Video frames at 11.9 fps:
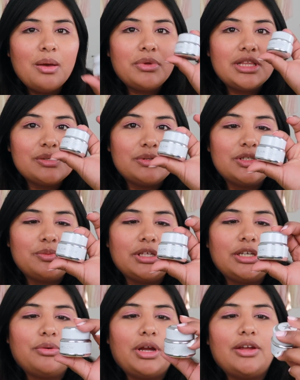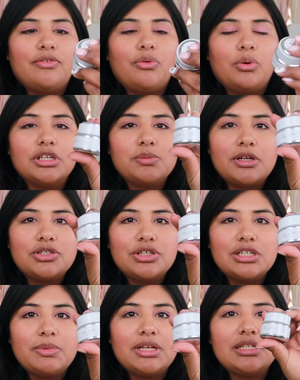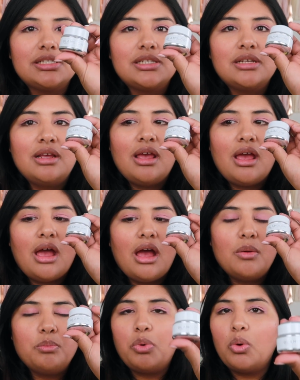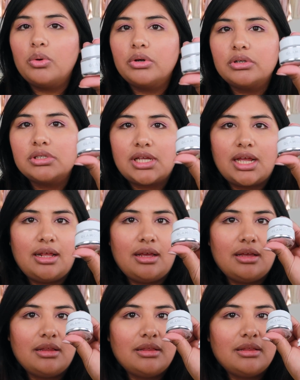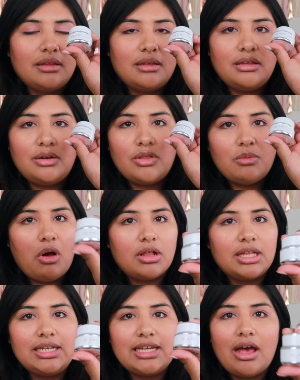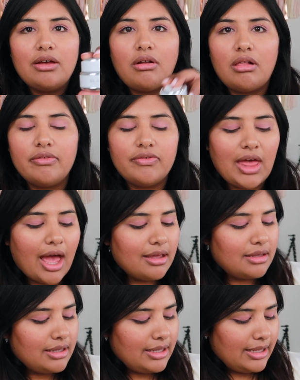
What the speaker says: But this one is really great for spot treatment, pores, getting, you know, them all cleaned out and all of that.